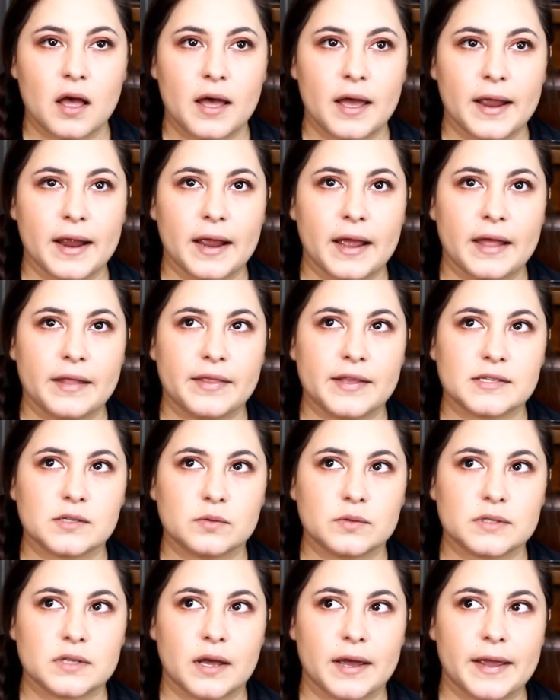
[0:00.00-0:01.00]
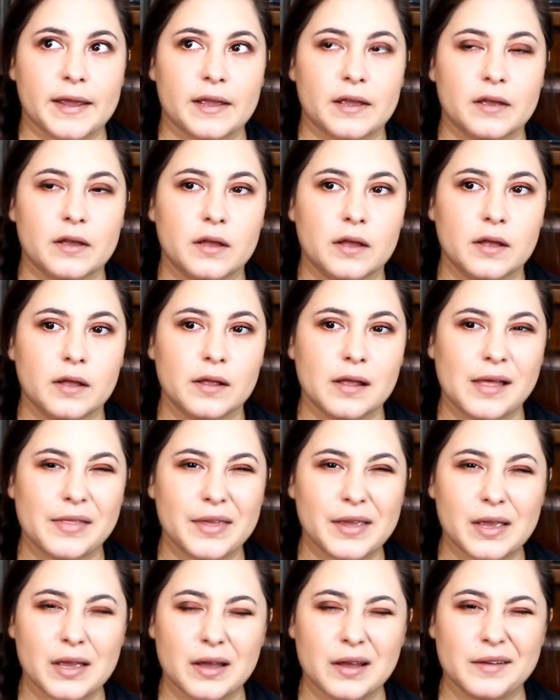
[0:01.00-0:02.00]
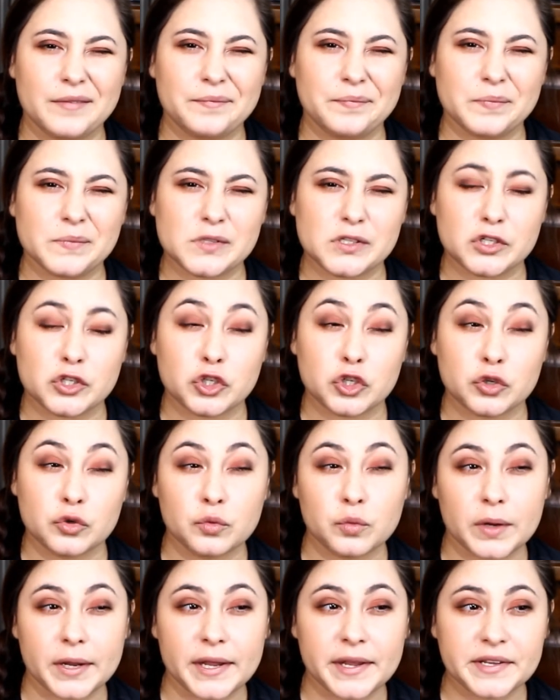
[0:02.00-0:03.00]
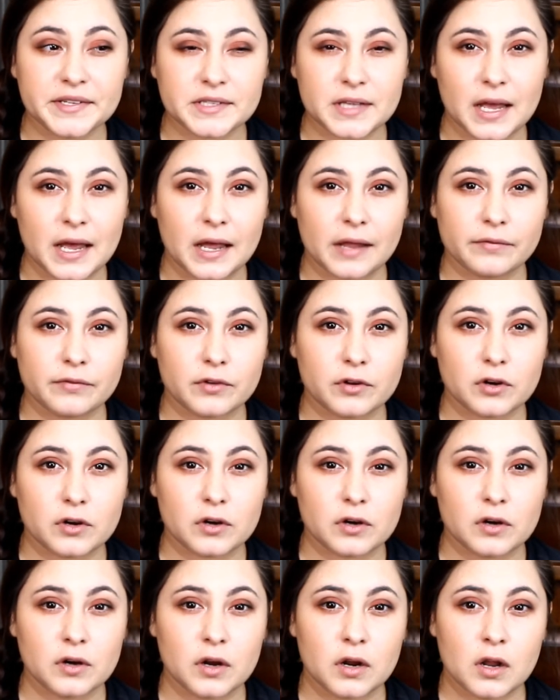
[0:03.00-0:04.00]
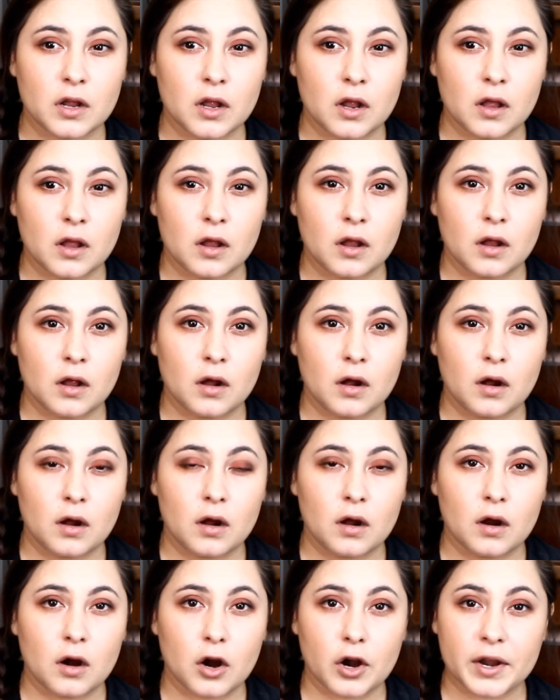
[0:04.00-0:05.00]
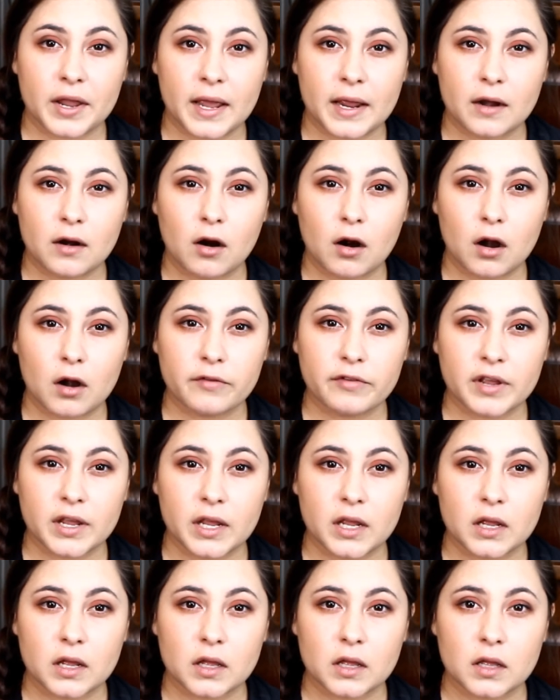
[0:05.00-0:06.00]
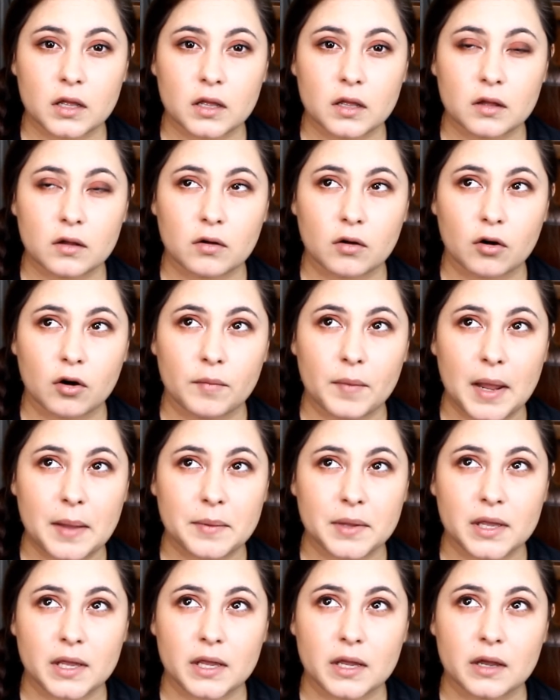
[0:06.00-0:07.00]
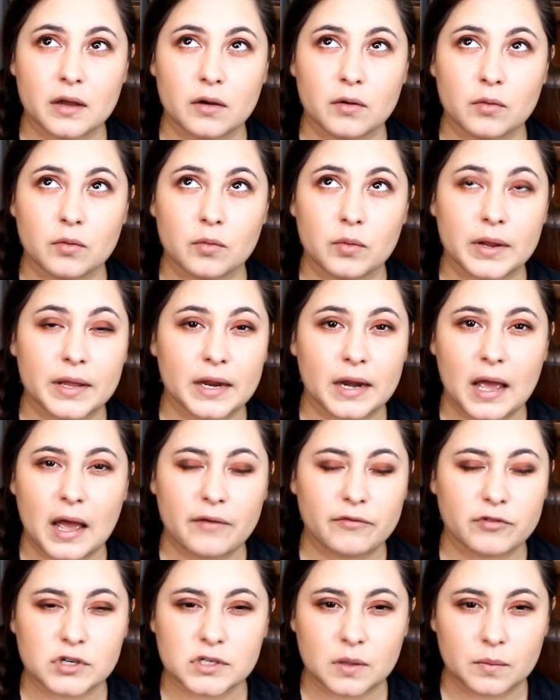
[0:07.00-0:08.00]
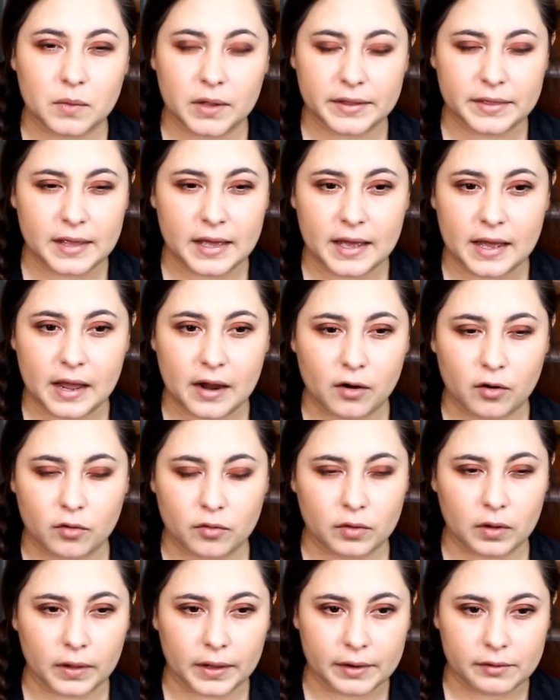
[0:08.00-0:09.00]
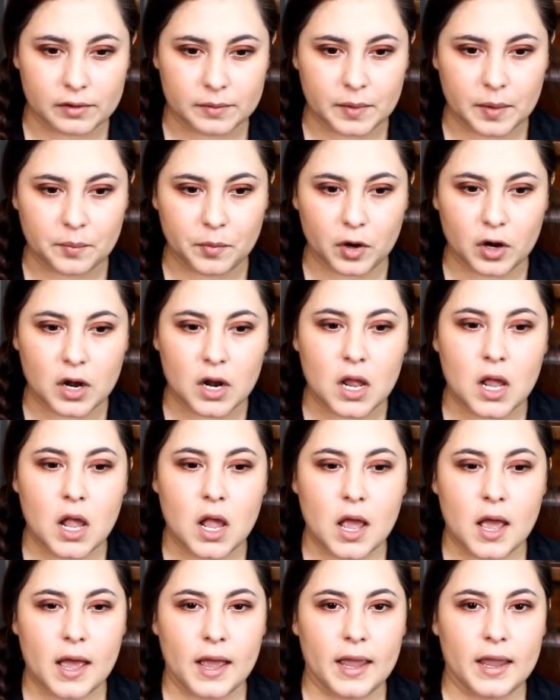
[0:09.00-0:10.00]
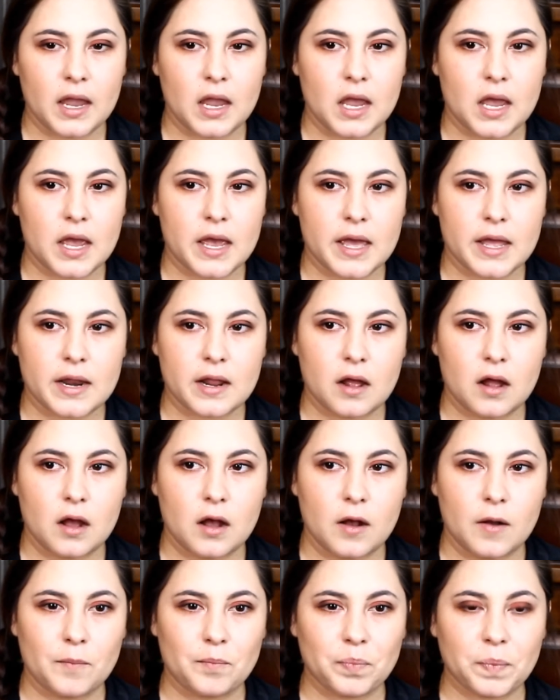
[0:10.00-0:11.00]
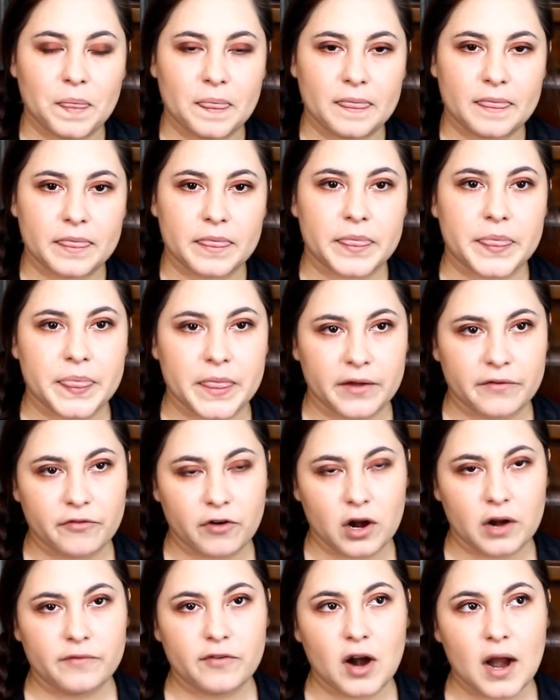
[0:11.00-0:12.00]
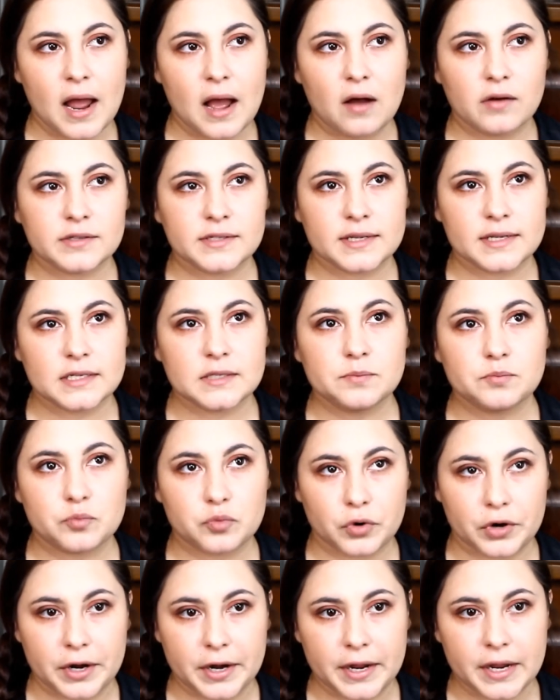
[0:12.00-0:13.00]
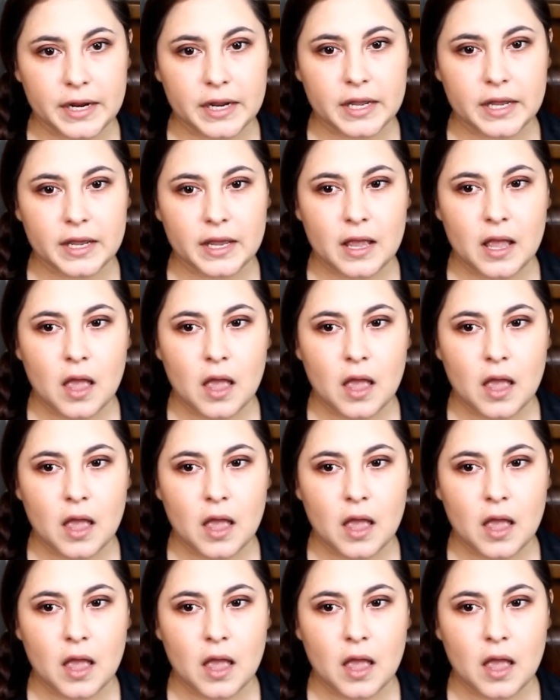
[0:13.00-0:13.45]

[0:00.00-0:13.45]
and this was, like, I think 2 weeks after Hurricane Harvey, or maybe a week and a half or something like that. I don't really remember. And the front of our house is brick,